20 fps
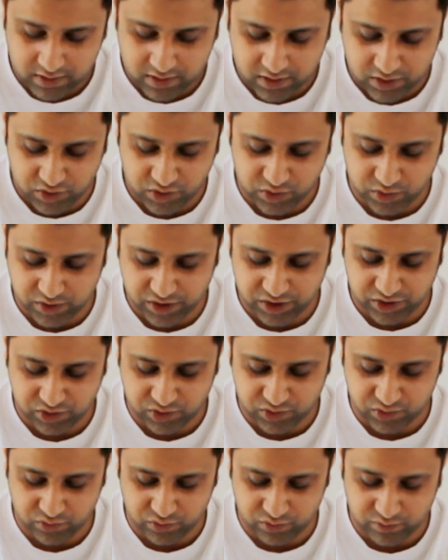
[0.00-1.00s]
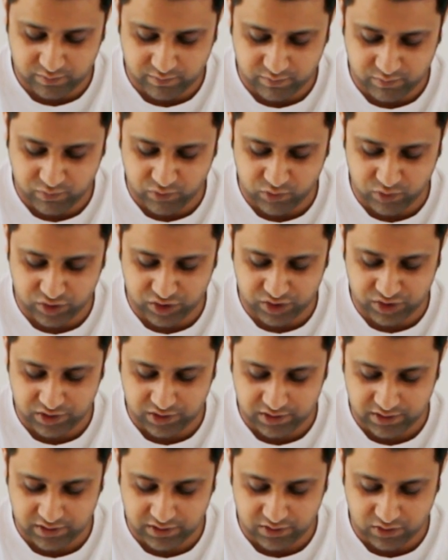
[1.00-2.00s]
you need to
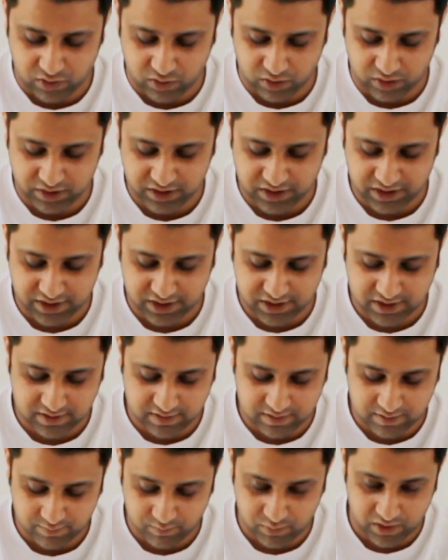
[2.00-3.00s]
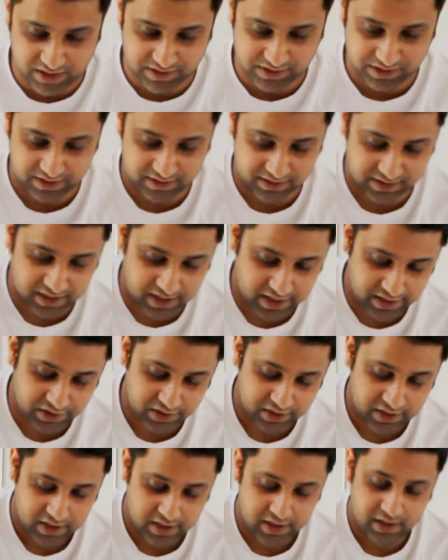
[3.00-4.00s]
hold it, press inside,
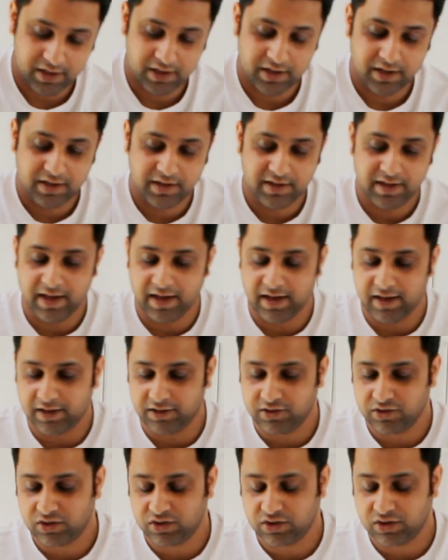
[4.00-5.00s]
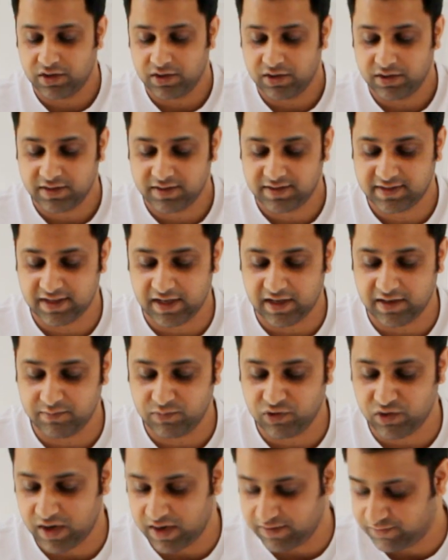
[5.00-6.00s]
and same
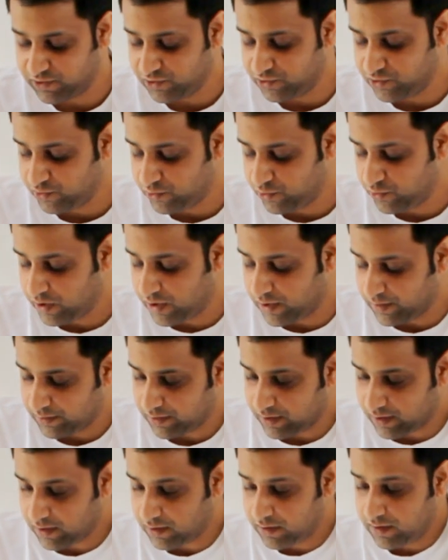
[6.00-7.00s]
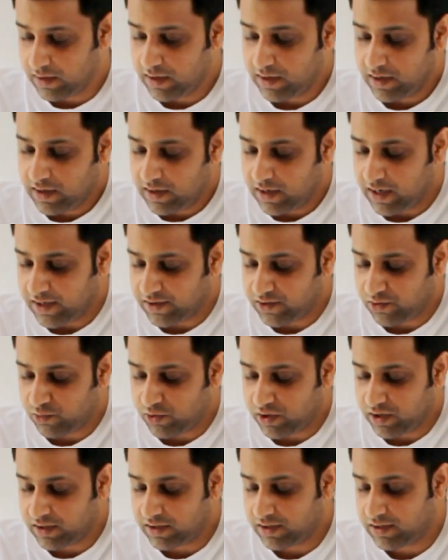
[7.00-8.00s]
you have to do on the other
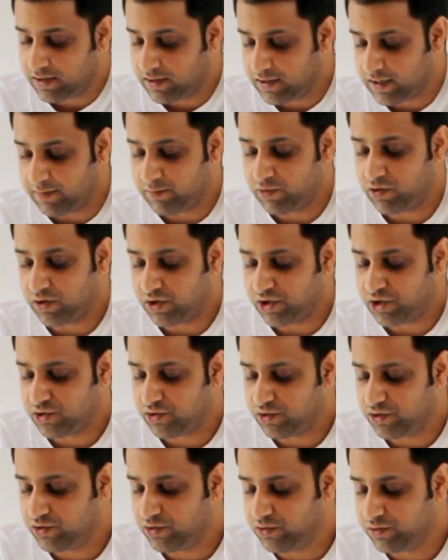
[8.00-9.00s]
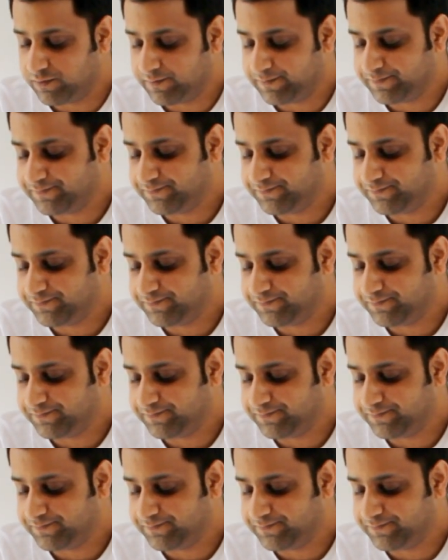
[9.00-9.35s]
one. I'm gonna show you.